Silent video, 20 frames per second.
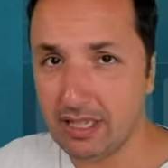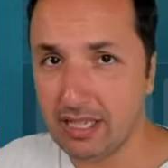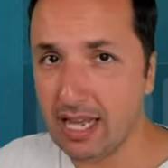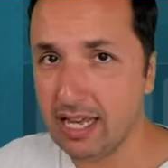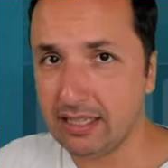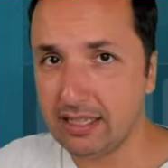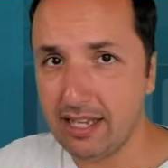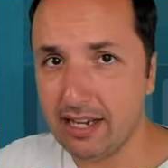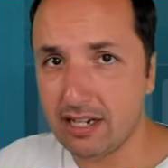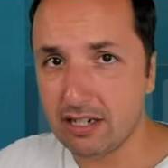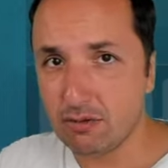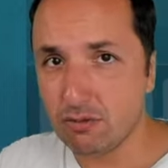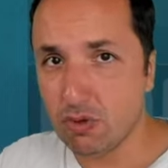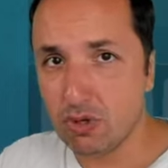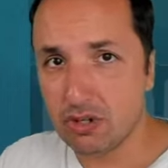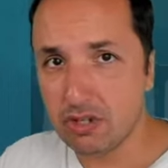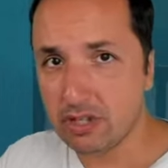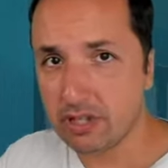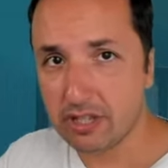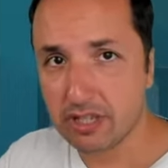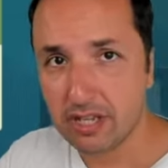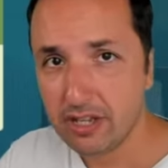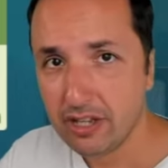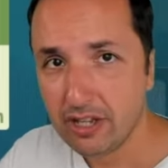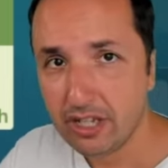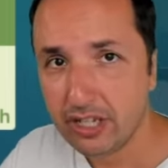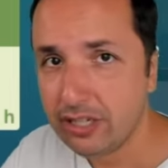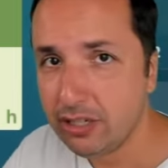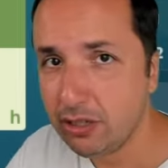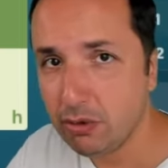like they are worth
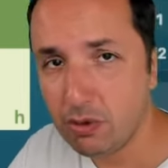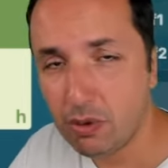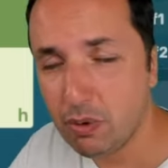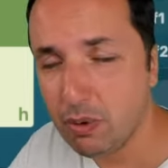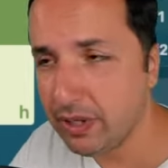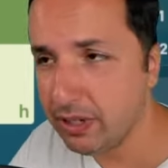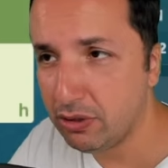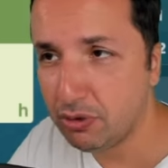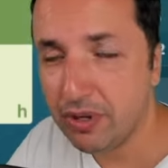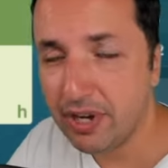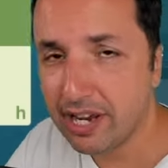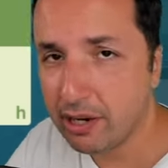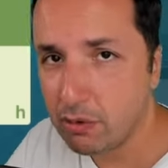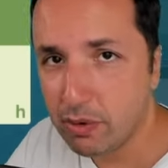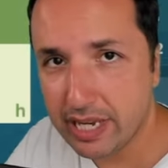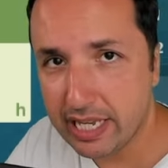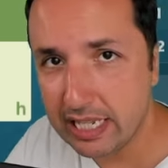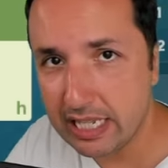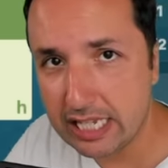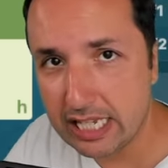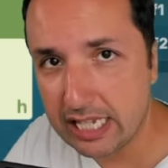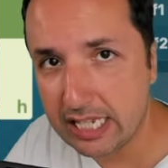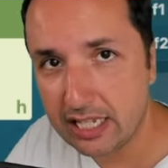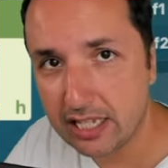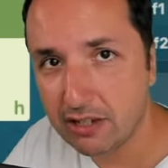two queen, three queens.